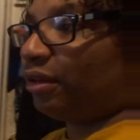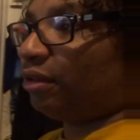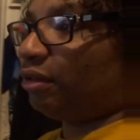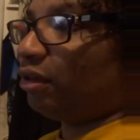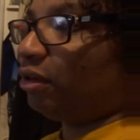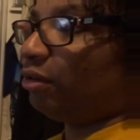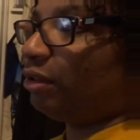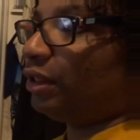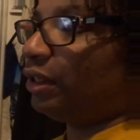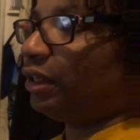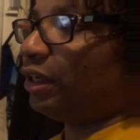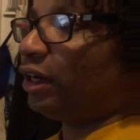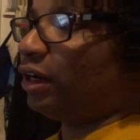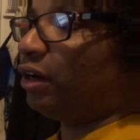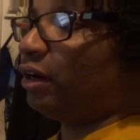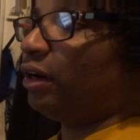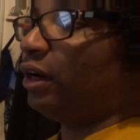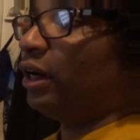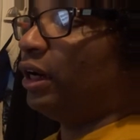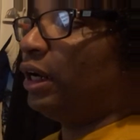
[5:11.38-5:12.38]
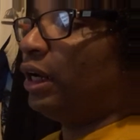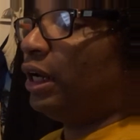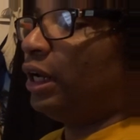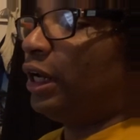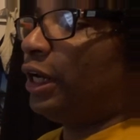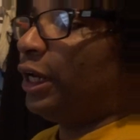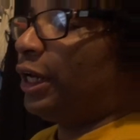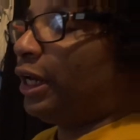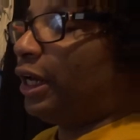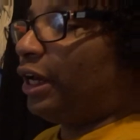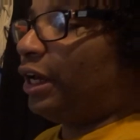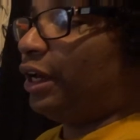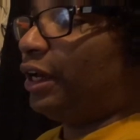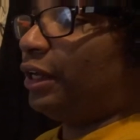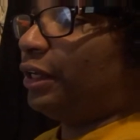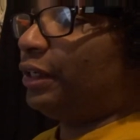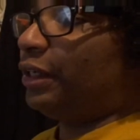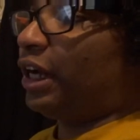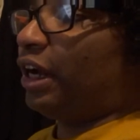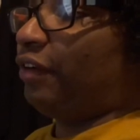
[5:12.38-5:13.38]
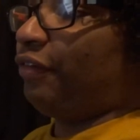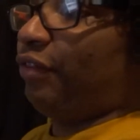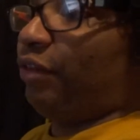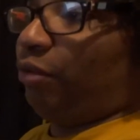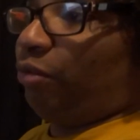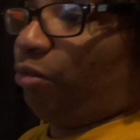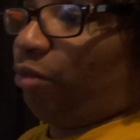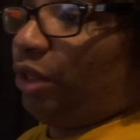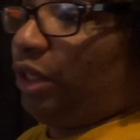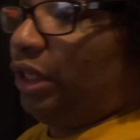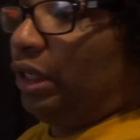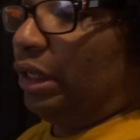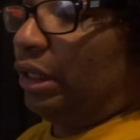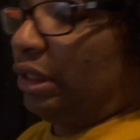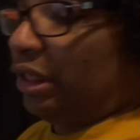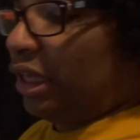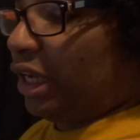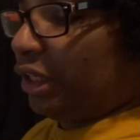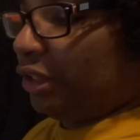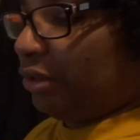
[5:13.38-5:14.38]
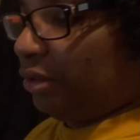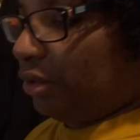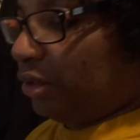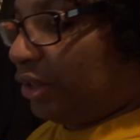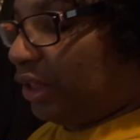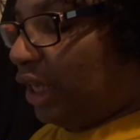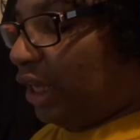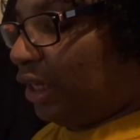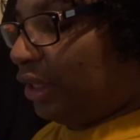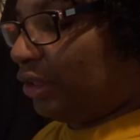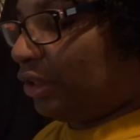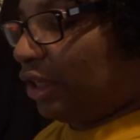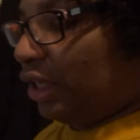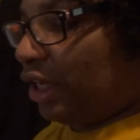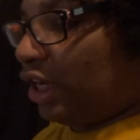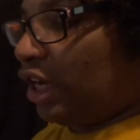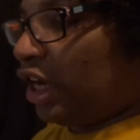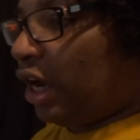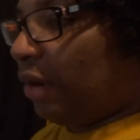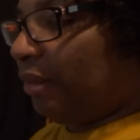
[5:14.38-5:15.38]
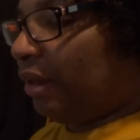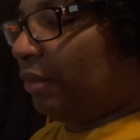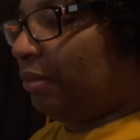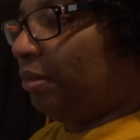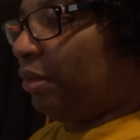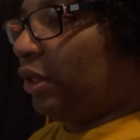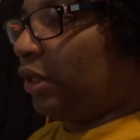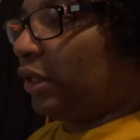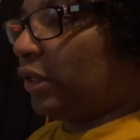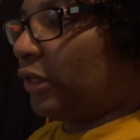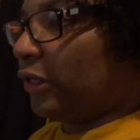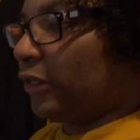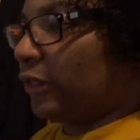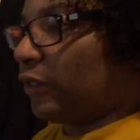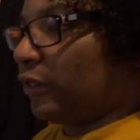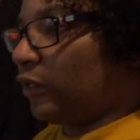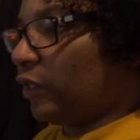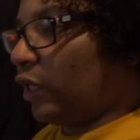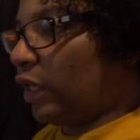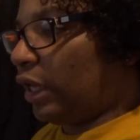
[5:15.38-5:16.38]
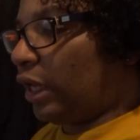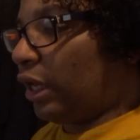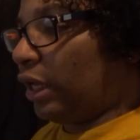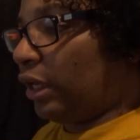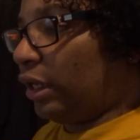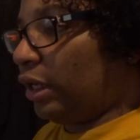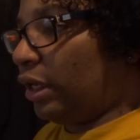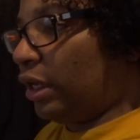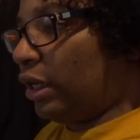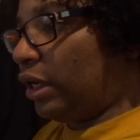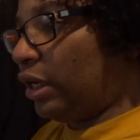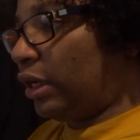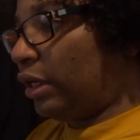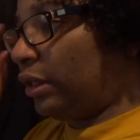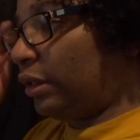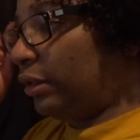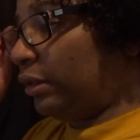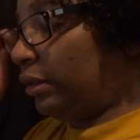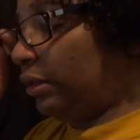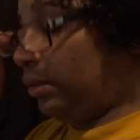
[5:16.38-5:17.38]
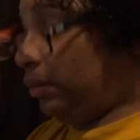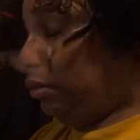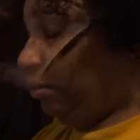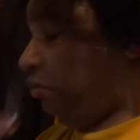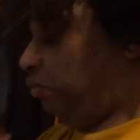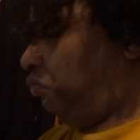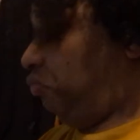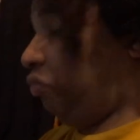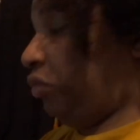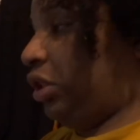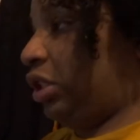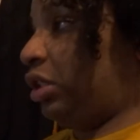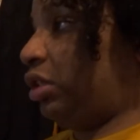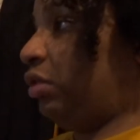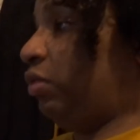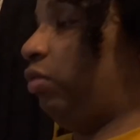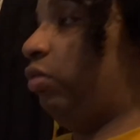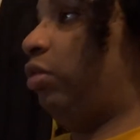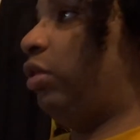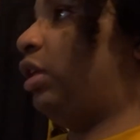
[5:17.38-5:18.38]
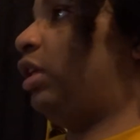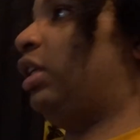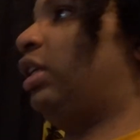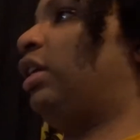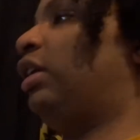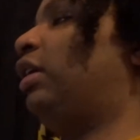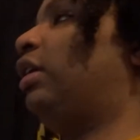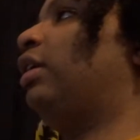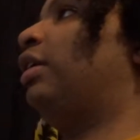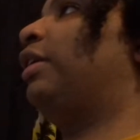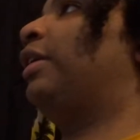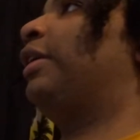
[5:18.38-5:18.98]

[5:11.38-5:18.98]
to throw in there. And I've been reading the actual Static Shock comic book. And uh, it's really,